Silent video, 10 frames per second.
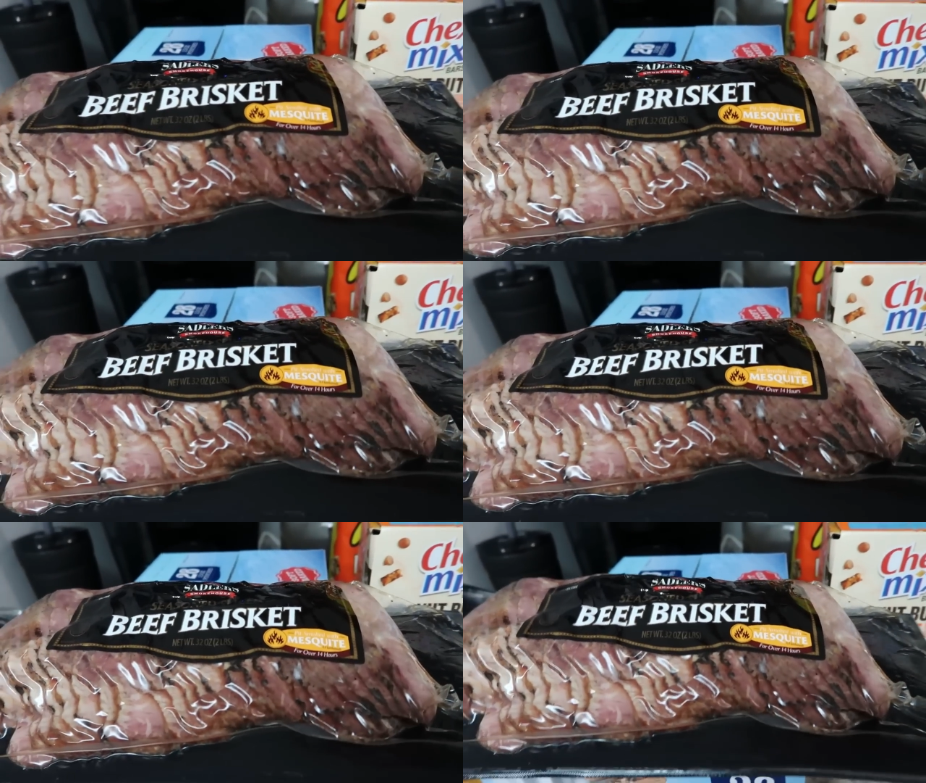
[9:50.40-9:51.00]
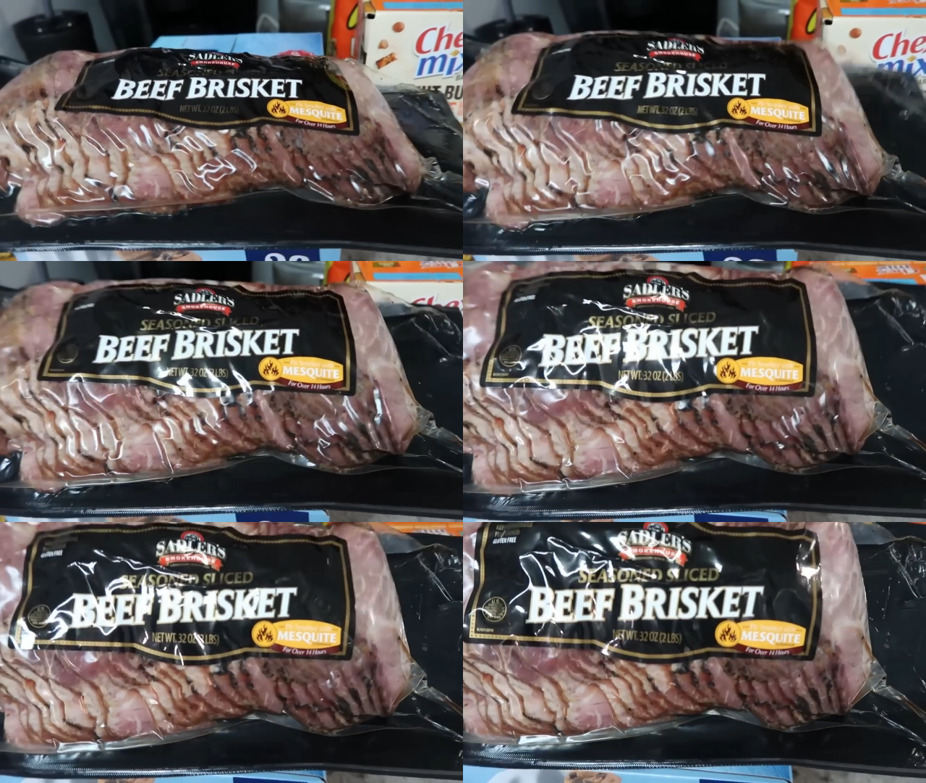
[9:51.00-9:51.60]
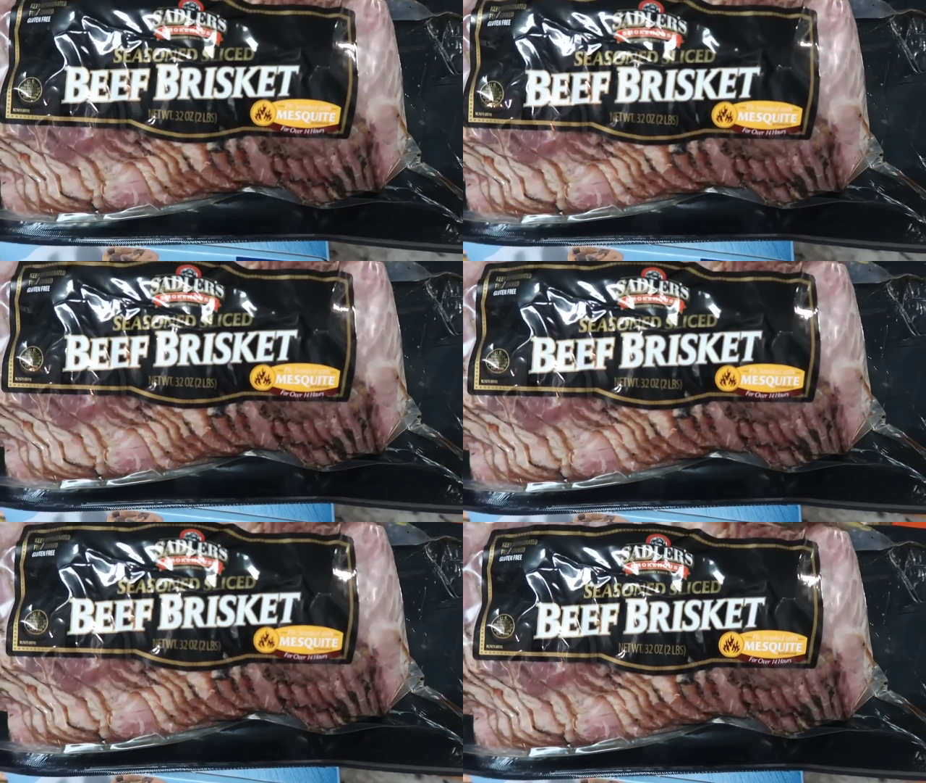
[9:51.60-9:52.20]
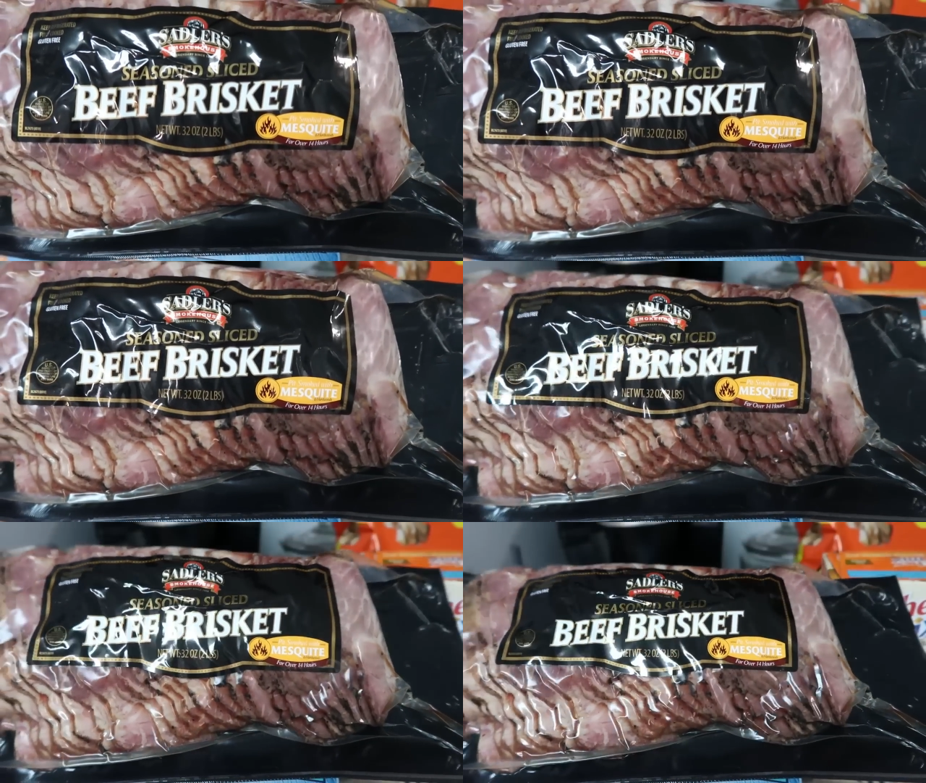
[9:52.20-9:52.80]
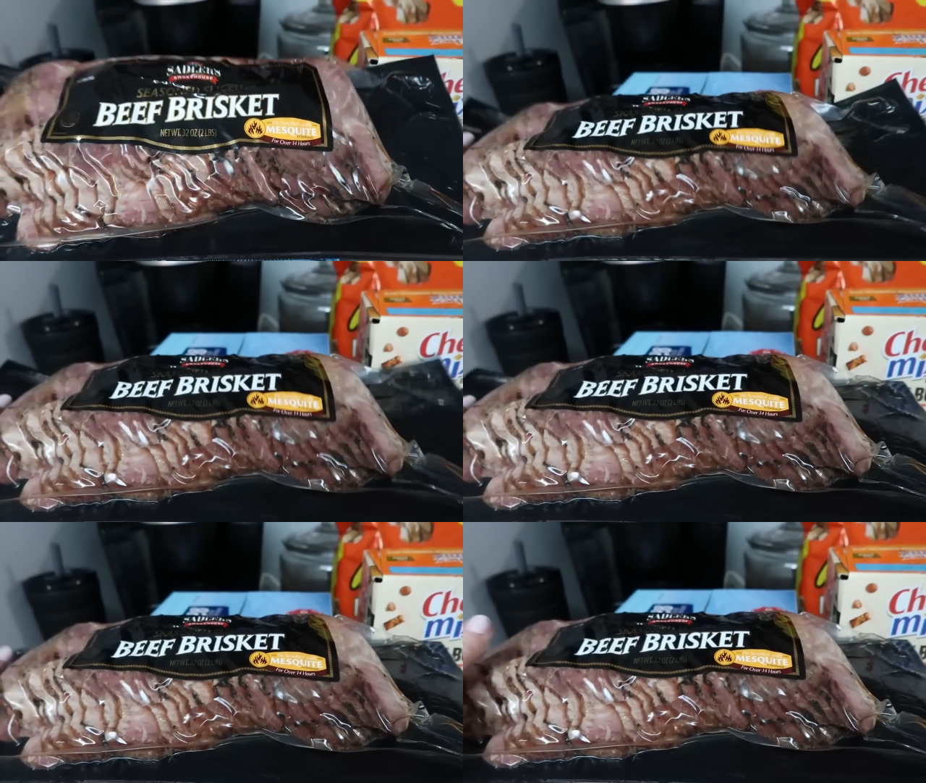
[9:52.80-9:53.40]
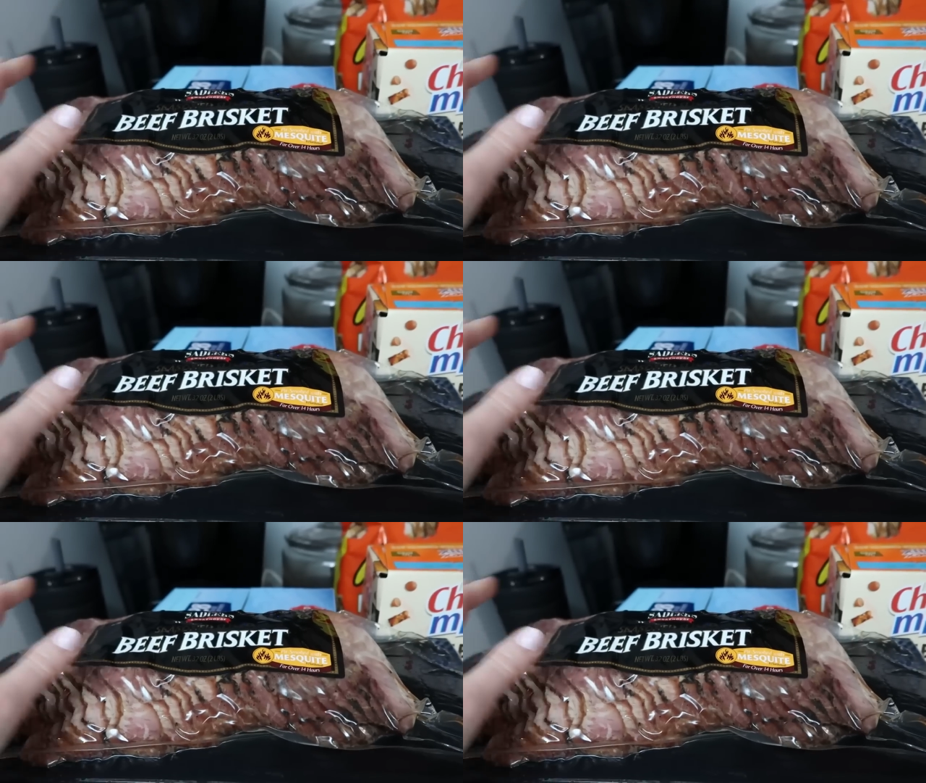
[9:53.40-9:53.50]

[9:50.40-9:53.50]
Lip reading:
[unreadable: no face in view]